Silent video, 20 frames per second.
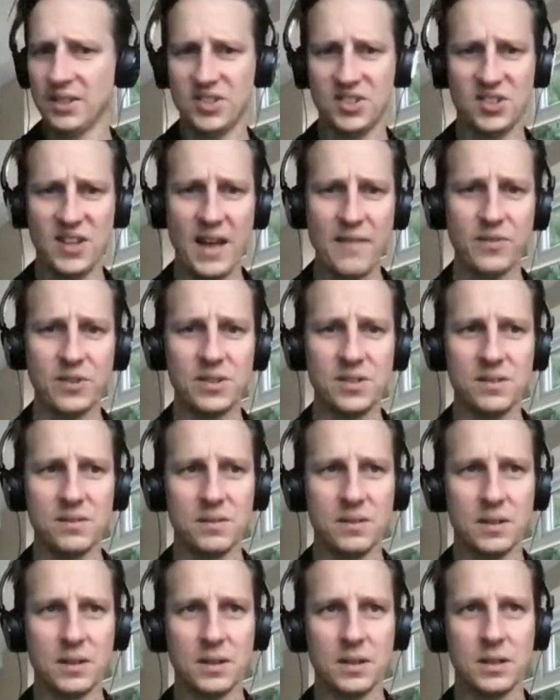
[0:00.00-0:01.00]

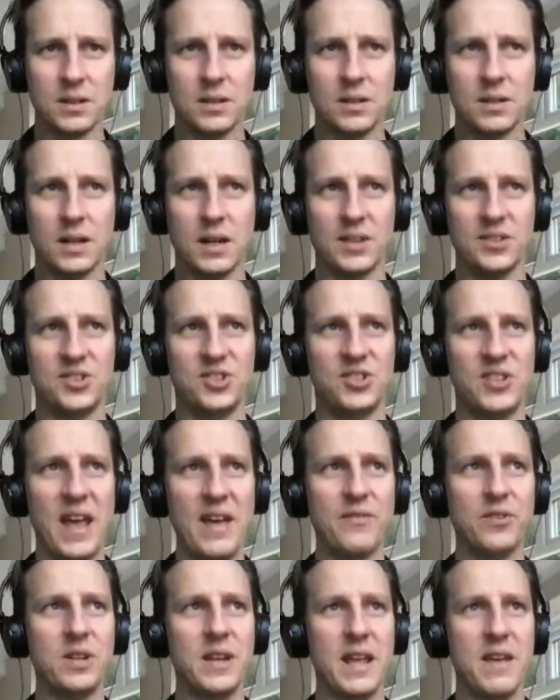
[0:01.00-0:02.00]
seven
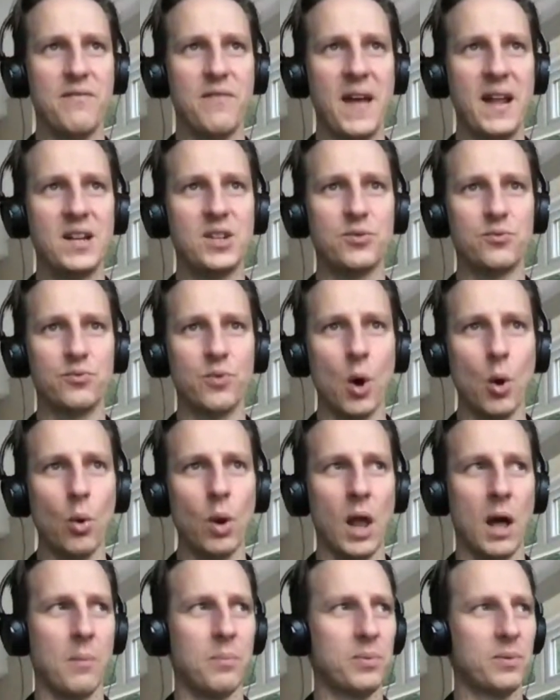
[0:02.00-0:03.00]
event
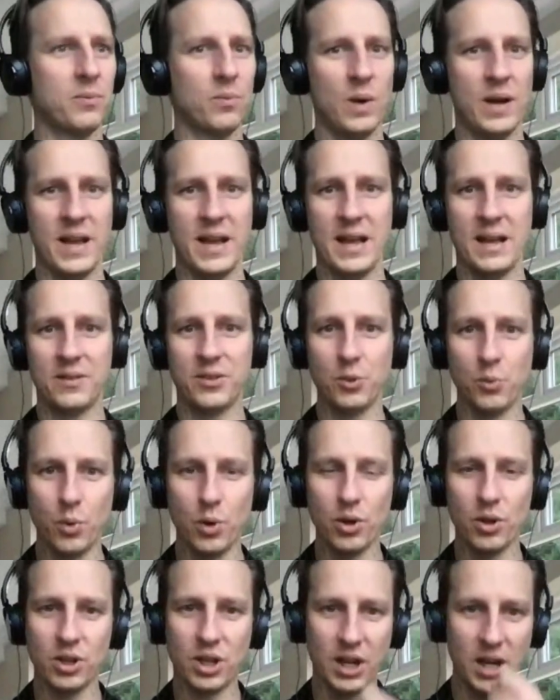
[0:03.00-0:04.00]
roll-up where the
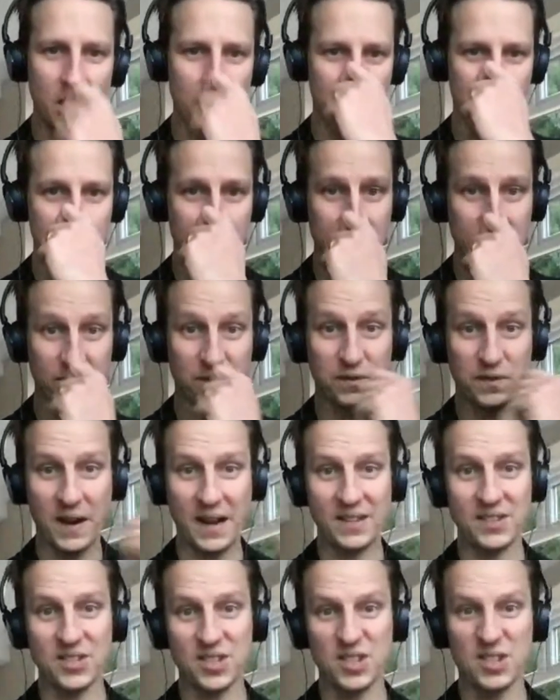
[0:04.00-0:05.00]
World Cup and
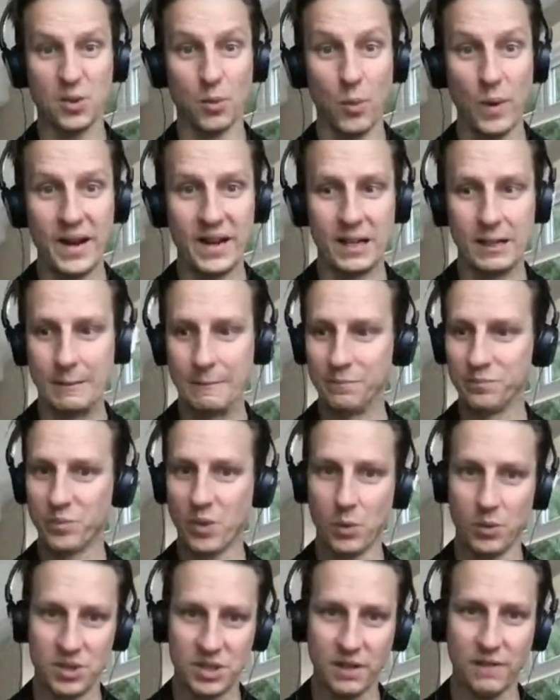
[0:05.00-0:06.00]
France as the winner
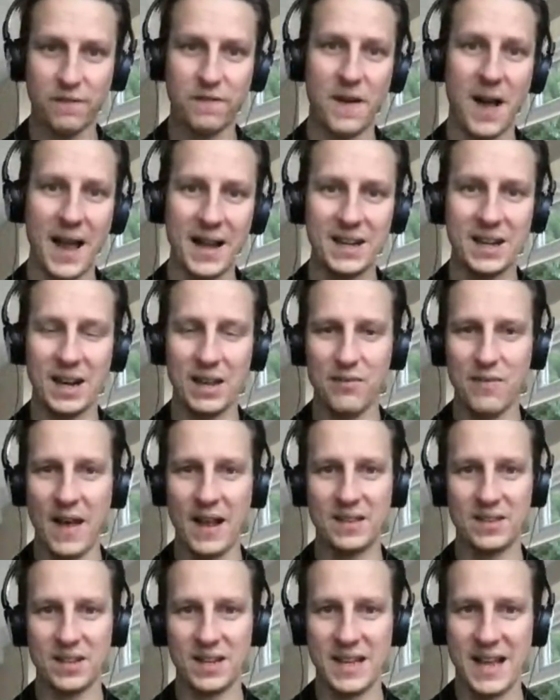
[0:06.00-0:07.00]
was the final
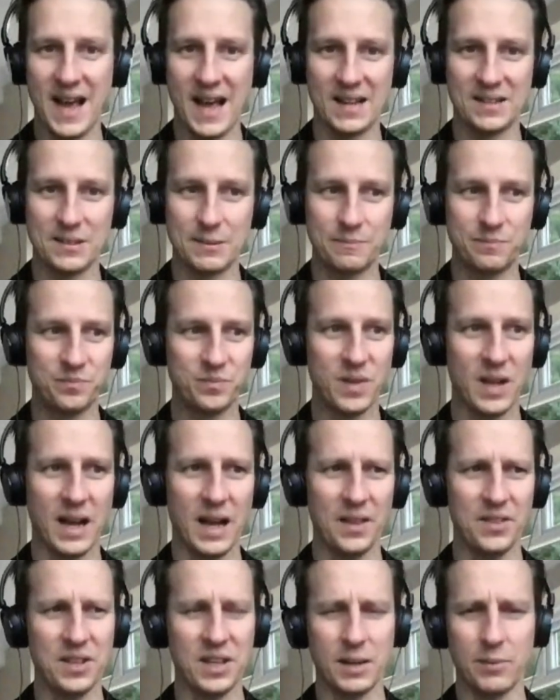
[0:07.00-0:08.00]
event that he had.
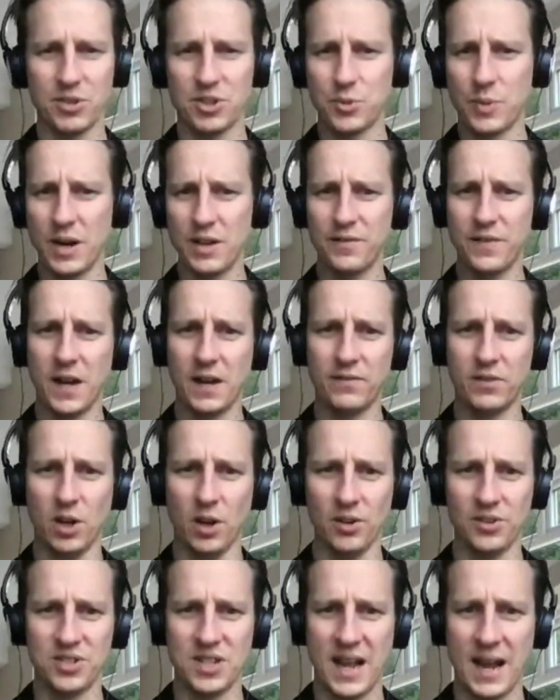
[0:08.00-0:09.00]
I think it was
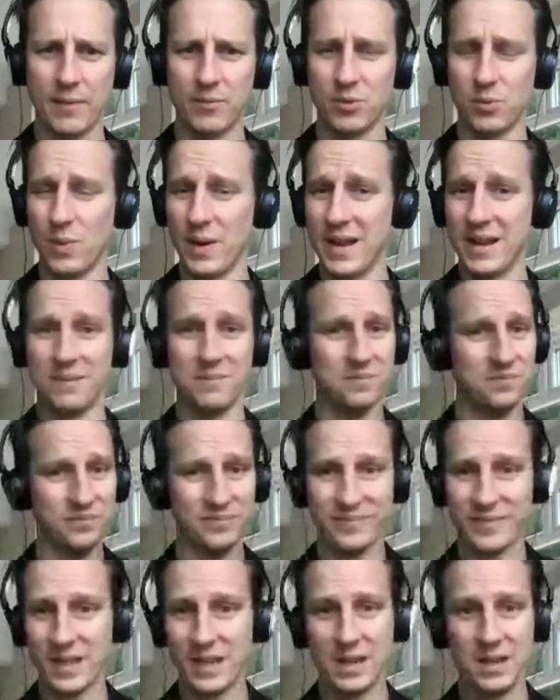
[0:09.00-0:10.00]
$25 down to win
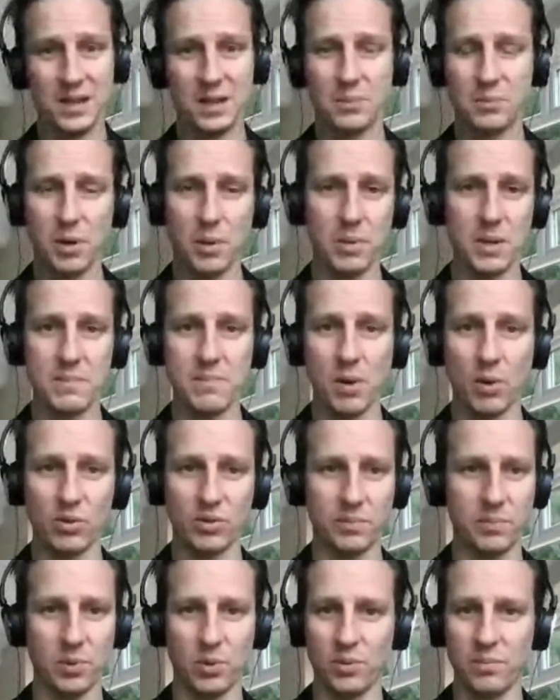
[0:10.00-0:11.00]
probably
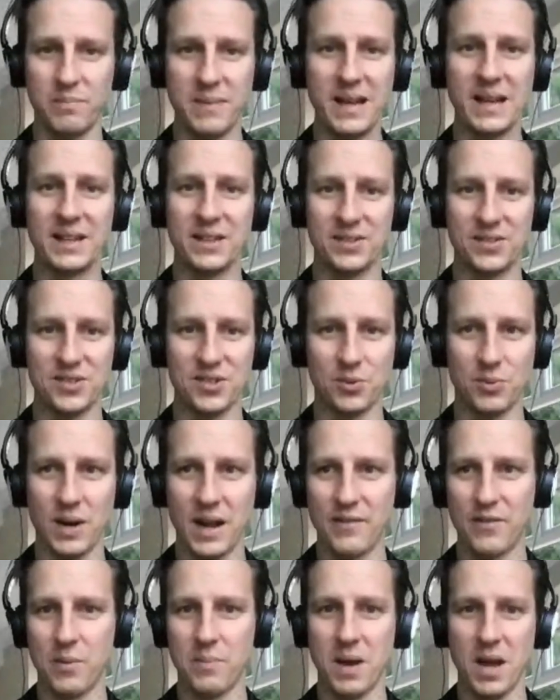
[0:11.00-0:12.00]
multiple millions or
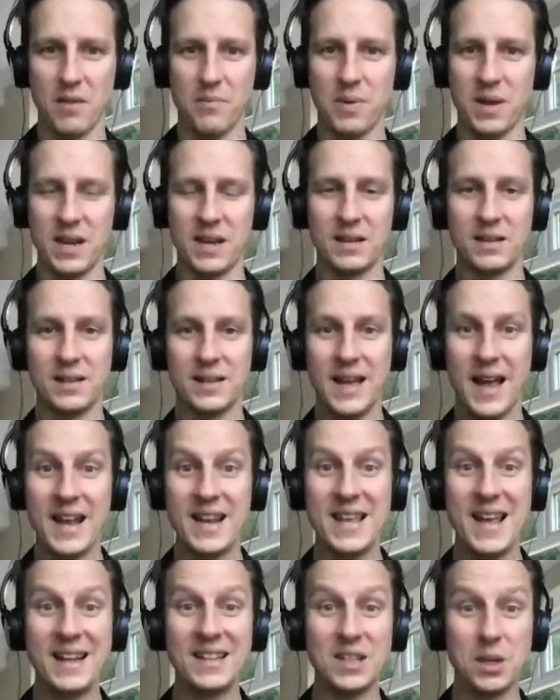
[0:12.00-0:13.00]
whatever it might have been.
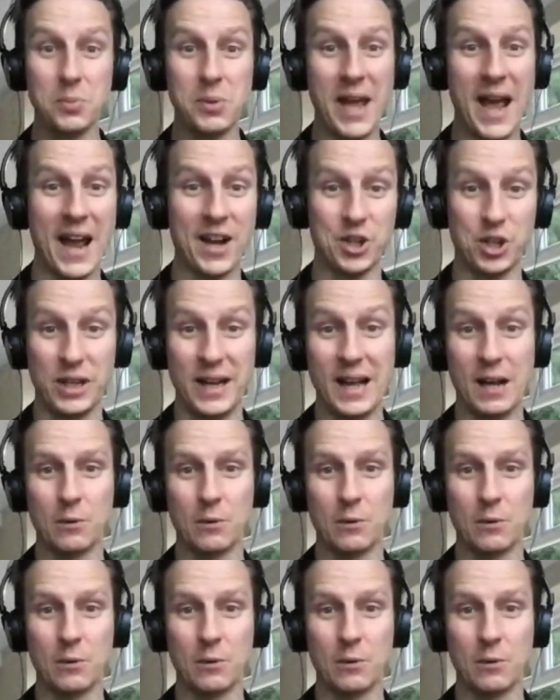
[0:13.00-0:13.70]
And he ended up cashing